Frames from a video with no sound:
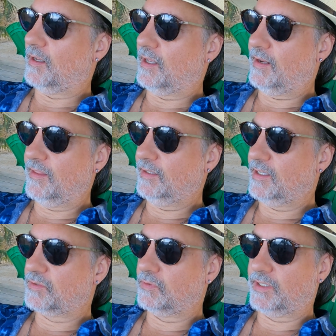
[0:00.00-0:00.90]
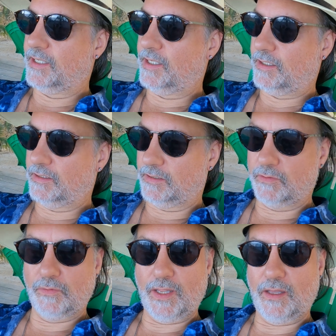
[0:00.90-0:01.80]
And I think that's really it.
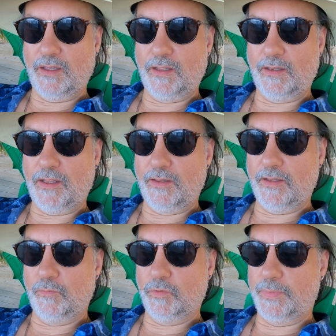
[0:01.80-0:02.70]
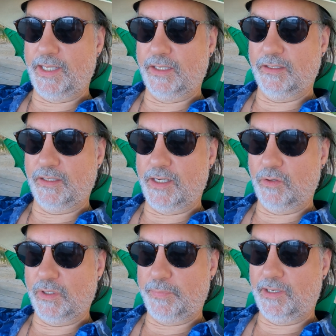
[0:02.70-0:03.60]
And then we'll be,
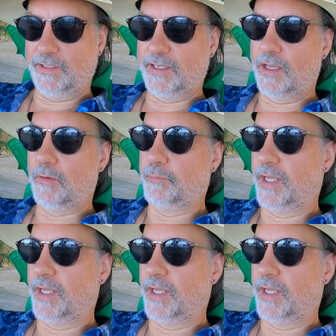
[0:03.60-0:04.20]
completely done.